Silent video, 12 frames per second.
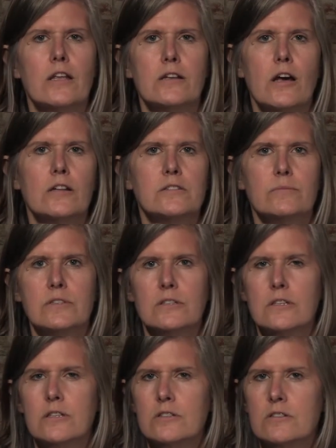and
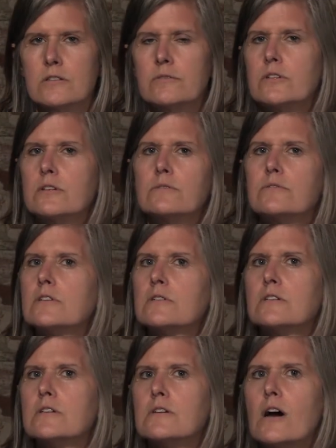ultimately conservative. You know,
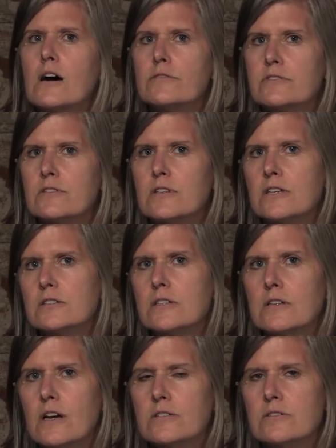he often said
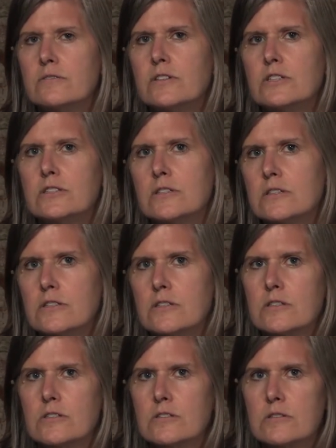that conservation
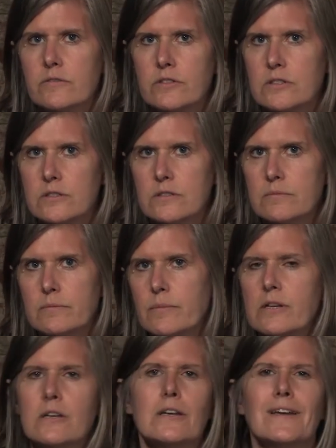and
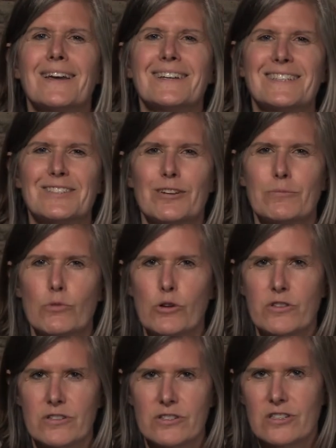conservatism shared
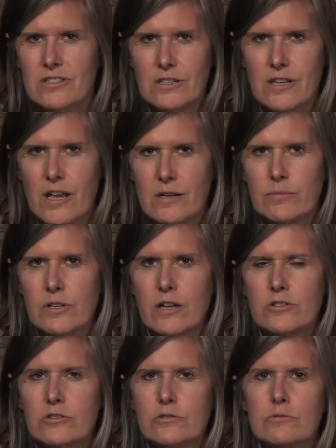more than just an
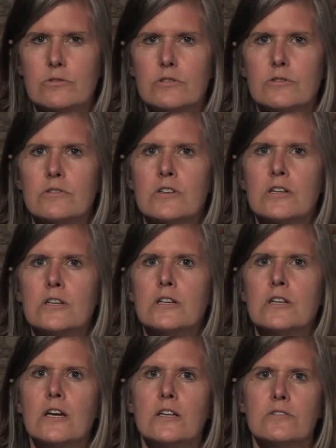etymological root.
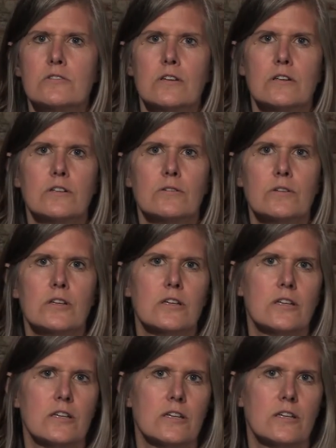And so
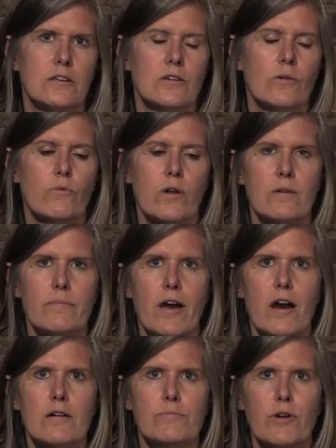he went
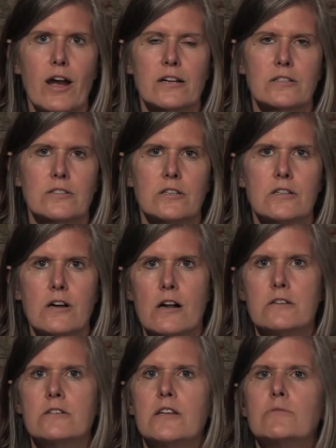about practicing
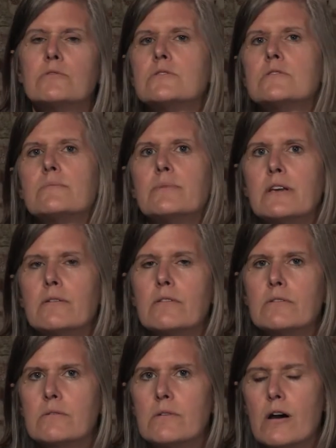gardening, which is a big
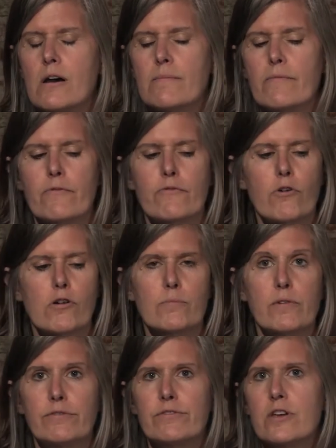um,
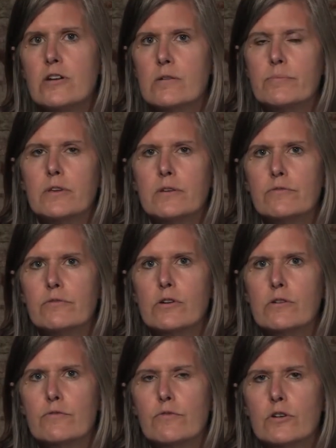form of therapy
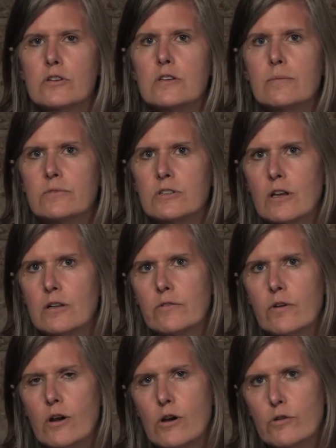for, for him to kind
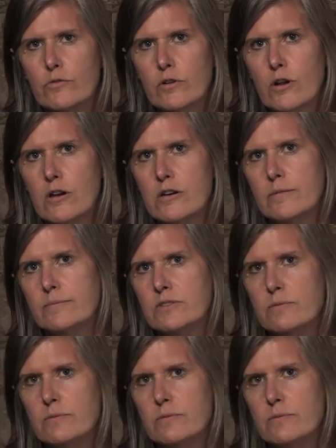of overcome